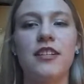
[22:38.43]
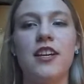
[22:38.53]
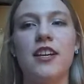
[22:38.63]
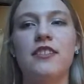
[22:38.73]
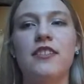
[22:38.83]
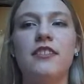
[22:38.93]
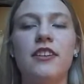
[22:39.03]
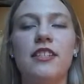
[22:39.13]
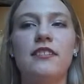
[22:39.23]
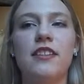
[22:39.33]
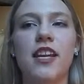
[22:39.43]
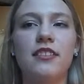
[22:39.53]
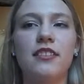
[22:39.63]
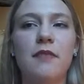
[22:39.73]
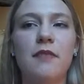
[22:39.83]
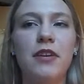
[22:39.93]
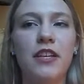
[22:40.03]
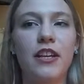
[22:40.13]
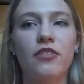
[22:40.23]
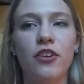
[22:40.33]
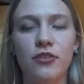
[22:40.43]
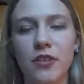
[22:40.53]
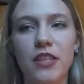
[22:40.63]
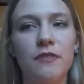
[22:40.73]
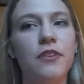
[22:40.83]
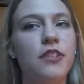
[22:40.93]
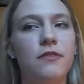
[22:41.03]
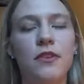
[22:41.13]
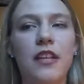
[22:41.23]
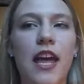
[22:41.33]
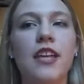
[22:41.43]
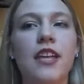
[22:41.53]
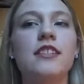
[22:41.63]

So there's like someone you can talk to in the first few days.